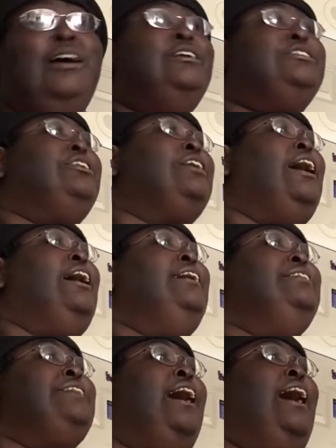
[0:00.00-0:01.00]
so
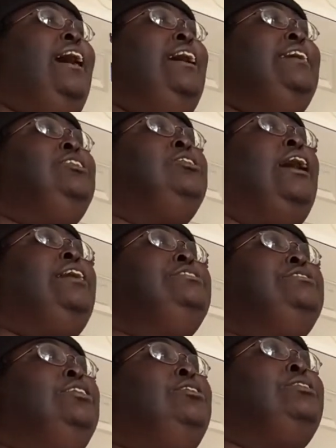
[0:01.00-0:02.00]
guys i you guys
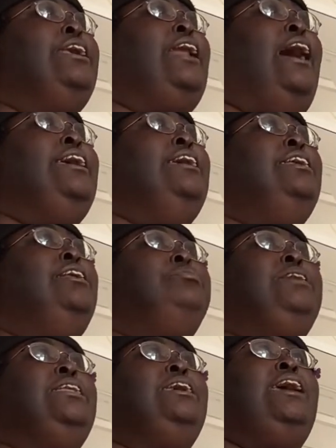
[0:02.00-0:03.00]
know that i ended up
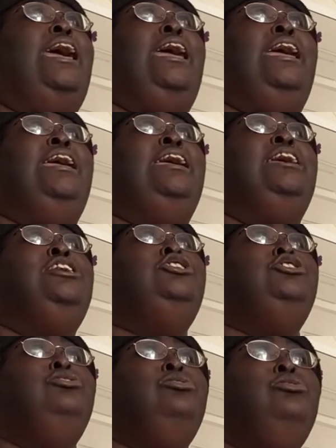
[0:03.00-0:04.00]
getting a
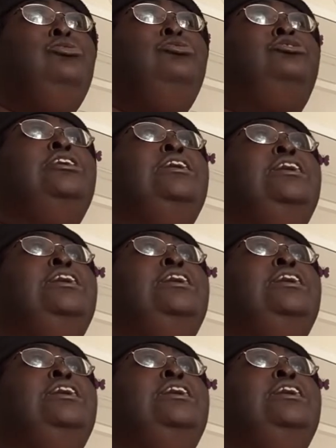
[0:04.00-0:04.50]
huge